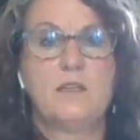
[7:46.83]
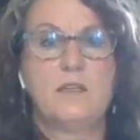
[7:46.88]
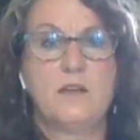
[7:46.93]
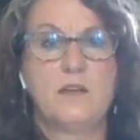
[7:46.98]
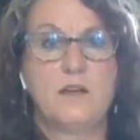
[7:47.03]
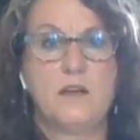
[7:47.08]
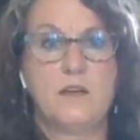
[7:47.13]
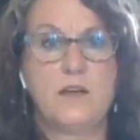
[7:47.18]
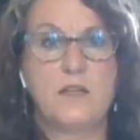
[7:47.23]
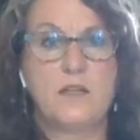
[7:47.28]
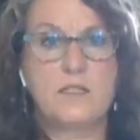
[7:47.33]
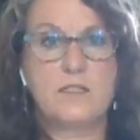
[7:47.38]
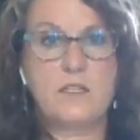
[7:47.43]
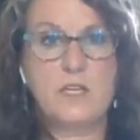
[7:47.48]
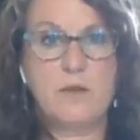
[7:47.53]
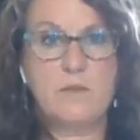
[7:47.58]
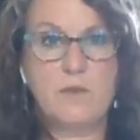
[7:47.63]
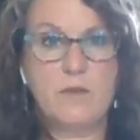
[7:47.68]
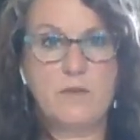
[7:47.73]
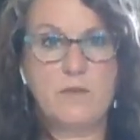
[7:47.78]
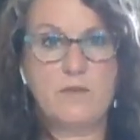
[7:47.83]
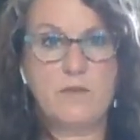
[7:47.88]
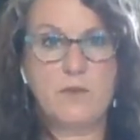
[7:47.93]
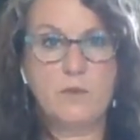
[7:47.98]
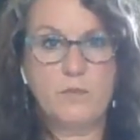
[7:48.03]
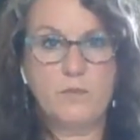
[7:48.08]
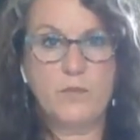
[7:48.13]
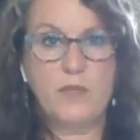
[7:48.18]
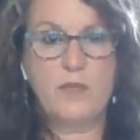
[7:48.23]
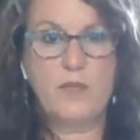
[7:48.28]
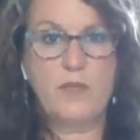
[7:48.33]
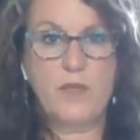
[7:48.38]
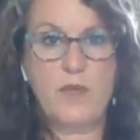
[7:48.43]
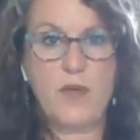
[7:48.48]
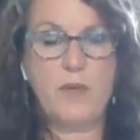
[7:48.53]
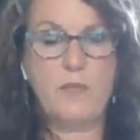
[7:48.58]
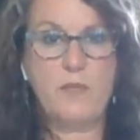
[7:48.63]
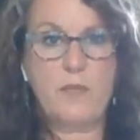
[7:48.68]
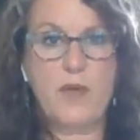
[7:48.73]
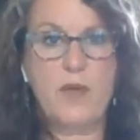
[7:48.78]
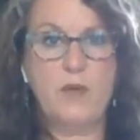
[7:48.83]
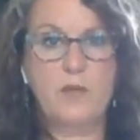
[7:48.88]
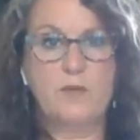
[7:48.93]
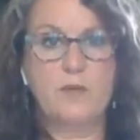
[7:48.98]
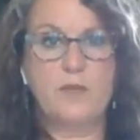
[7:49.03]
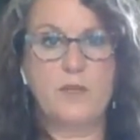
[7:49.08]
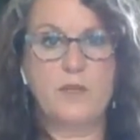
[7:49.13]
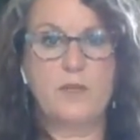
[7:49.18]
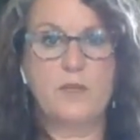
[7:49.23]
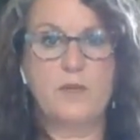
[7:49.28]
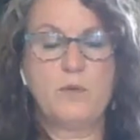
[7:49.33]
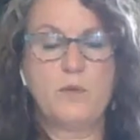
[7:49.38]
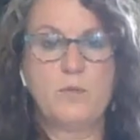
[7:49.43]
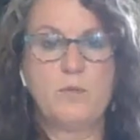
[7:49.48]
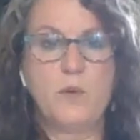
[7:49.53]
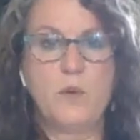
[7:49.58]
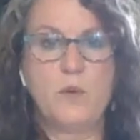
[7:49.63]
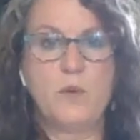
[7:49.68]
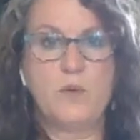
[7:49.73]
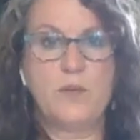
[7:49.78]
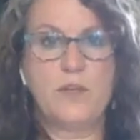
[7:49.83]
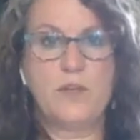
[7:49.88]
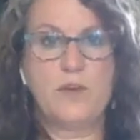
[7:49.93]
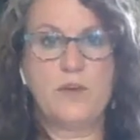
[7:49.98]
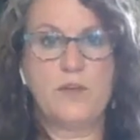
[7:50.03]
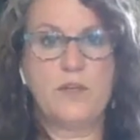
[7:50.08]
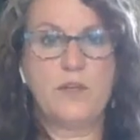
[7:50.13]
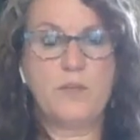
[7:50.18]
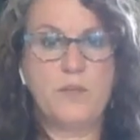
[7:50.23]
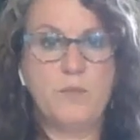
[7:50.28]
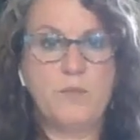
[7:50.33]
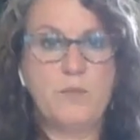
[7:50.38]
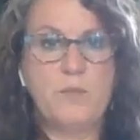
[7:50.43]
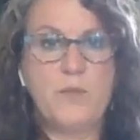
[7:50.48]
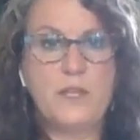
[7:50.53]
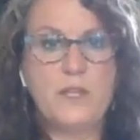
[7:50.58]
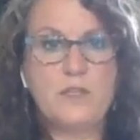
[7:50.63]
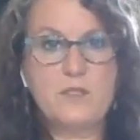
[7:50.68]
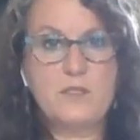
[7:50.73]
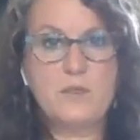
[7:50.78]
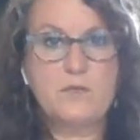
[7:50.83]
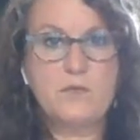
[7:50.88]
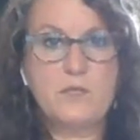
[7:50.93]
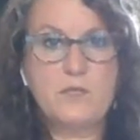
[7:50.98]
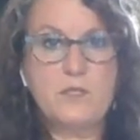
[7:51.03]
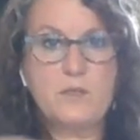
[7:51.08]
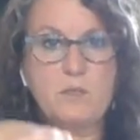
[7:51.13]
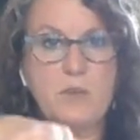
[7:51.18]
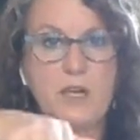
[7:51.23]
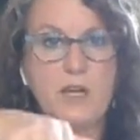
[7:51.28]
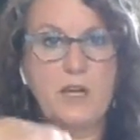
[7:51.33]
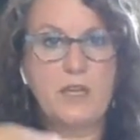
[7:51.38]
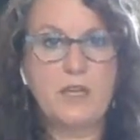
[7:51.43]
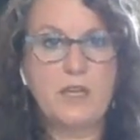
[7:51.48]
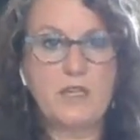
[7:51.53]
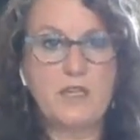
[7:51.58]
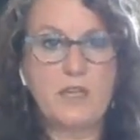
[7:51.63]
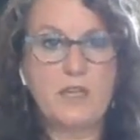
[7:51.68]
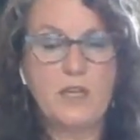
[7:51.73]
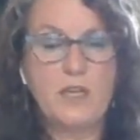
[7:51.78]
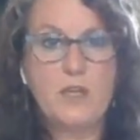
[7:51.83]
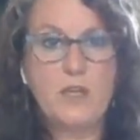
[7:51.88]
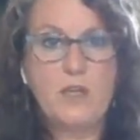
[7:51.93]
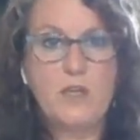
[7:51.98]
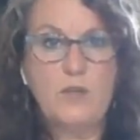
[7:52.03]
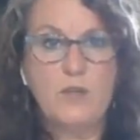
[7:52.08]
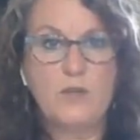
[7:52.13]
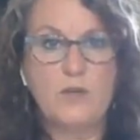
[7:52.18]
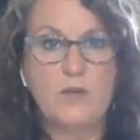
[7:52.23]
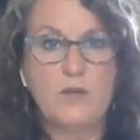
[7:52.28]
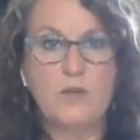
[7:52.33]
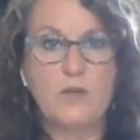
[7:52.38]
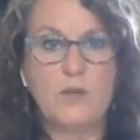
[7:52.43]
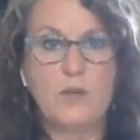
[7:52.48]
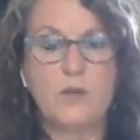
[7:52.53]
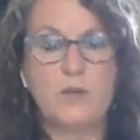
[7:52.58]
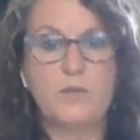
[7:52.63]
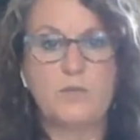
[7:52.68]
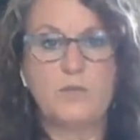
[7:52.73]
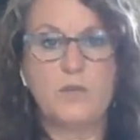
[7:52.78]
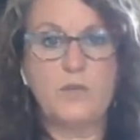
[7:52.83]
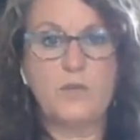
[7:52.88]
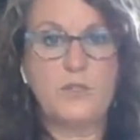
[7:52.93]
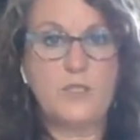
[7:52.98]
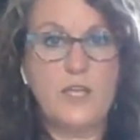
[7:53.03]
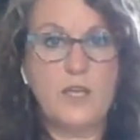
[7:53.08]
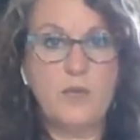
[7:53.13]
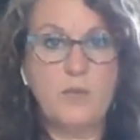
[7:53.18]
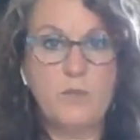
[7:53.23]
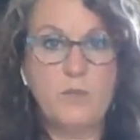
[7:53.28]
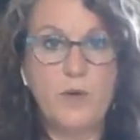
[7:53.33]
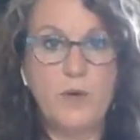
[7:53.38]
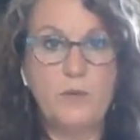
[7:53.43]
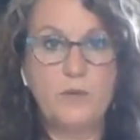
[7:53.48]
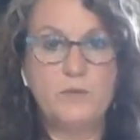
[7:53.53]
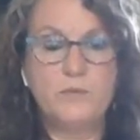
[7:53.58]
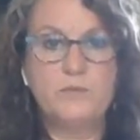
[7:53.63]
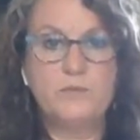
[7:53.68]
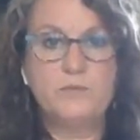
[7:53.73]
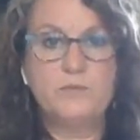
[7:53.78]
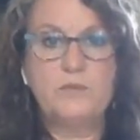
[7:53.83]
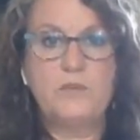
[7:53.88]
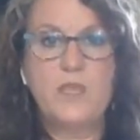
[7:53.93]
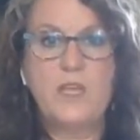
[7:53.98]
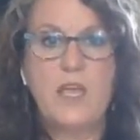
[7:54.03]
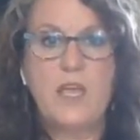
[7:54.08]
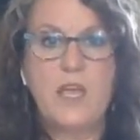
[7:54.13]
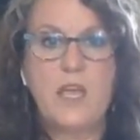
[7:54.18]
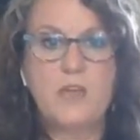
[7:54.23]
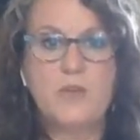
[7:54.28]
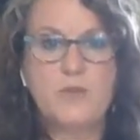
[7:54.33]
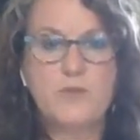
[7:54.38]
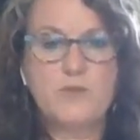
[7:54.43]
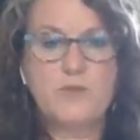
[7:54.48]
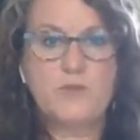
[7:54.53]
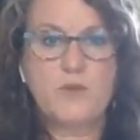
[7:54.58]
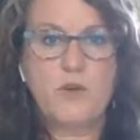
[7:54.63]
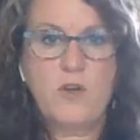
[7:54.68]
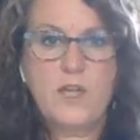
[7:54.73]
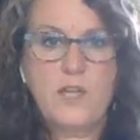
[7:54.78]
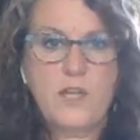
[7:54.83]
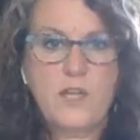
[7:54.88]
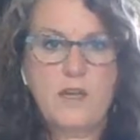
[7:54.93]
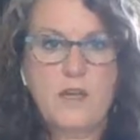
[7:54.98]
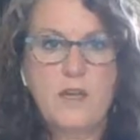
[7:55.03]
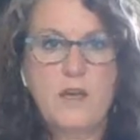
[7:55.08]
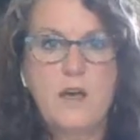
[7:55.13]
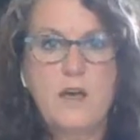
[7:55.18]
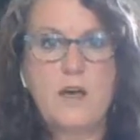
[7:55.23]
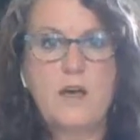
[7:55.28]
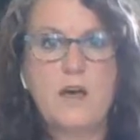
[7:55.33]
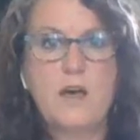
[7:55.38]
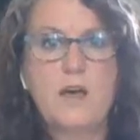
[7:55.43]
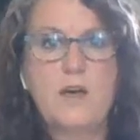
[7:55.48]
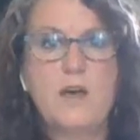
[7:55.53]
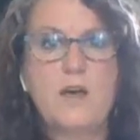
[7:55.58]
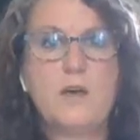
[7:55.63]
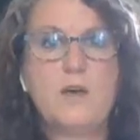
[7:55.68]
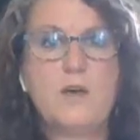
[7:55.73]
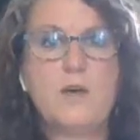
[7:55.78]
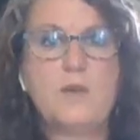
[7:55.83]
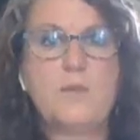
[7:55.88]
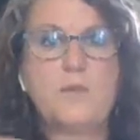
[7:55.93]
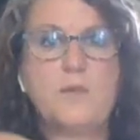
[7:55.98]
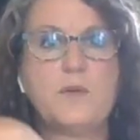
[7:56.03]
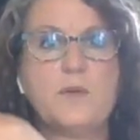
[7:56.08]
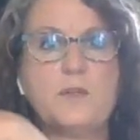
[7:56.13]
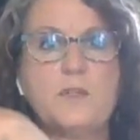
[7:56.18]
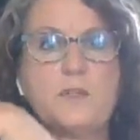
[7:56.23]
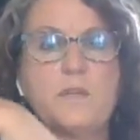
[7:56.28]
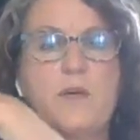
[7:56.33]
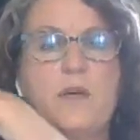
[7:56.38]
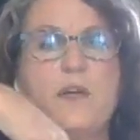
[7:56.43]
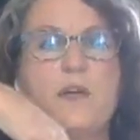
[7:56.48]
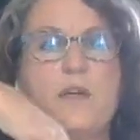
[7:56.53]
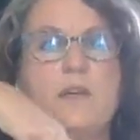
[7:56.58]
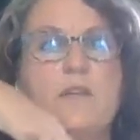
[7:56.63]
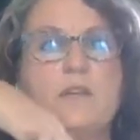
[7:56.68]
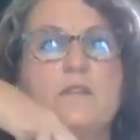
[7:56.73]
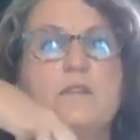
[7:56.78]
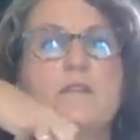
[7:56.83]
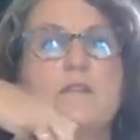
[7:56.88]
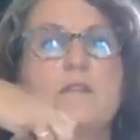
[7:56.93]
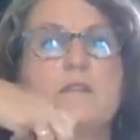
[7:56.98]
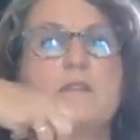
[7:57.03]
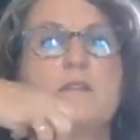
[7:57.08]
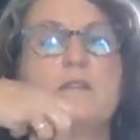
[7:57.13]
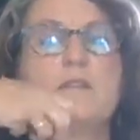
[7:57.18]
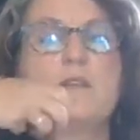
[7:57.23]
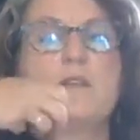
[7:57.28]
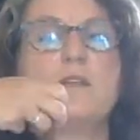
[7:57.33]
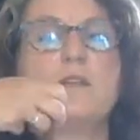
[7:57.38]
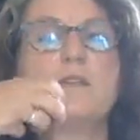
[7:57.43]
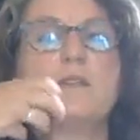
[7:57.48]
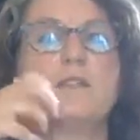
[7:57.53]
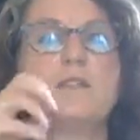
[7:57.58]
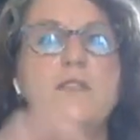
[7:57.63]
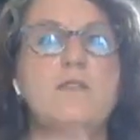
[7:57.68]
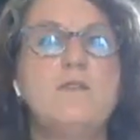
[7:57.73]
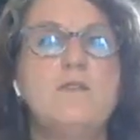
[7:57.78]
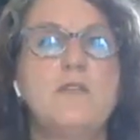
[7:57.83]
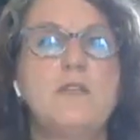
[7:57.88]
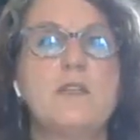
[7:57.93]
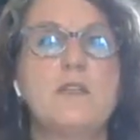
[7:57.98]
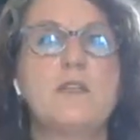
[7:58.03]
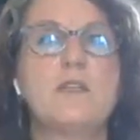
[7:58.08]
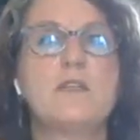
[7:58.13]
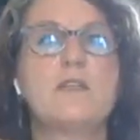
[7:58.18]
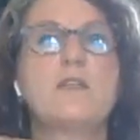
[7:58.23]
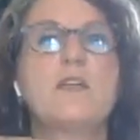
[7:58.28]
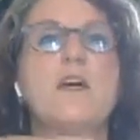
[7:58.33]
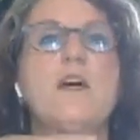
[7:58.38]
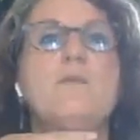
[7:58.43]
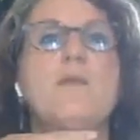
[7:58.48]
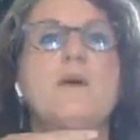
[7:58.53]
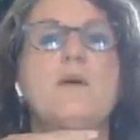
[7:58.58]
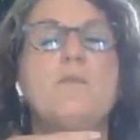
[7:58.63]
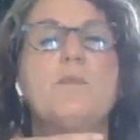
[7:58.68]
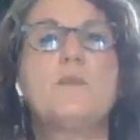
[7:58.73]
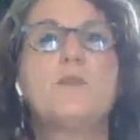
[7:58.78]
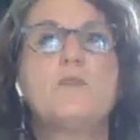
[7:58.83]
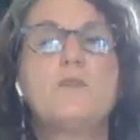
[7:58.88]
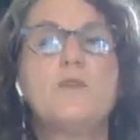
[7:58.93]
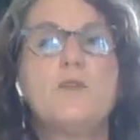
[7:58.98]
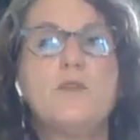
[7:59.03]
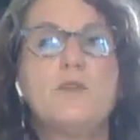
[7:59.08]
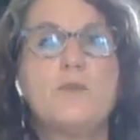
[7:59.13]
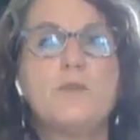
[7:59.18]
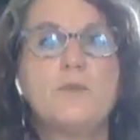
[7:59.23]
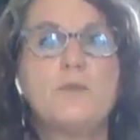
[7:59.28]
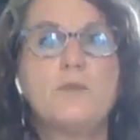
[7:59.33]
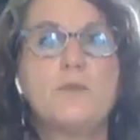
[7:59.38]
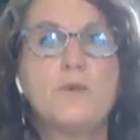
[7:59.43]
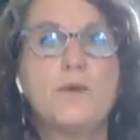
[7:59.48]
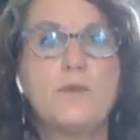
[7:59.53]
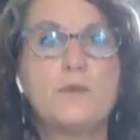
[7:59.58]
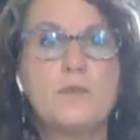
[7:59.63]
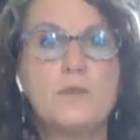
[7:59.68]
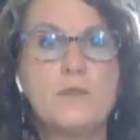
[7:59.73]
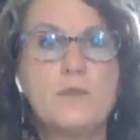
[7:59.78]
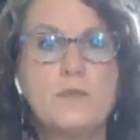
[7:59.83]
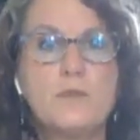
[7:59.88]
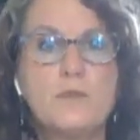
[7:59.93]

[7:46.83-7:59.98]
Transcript: All right, it's coming from that pelvic bowl area, the base of your spine, your tailbone, and you're drawing it up your spine. Let's see if you can get it to come up to your throat.